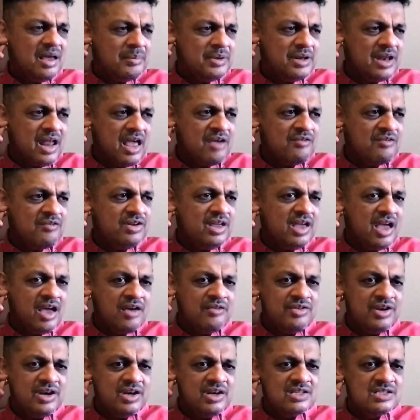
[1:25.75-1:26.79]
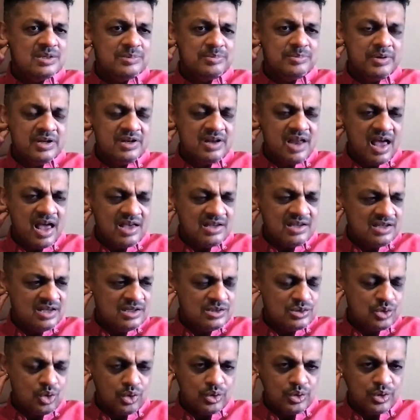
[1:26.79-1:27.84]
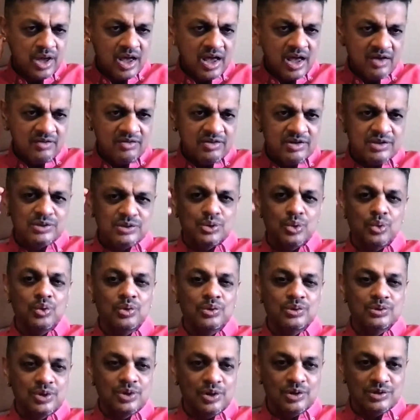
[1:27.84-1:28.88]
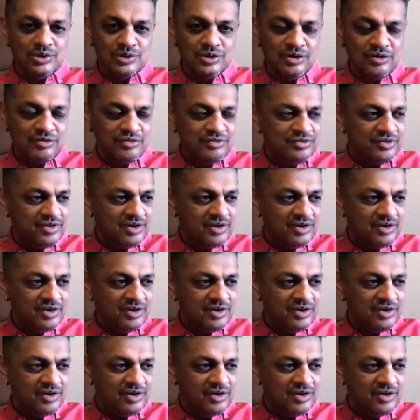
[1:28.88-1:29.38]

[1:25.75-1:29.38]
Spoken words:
think that every discipline is going to have its own sorts of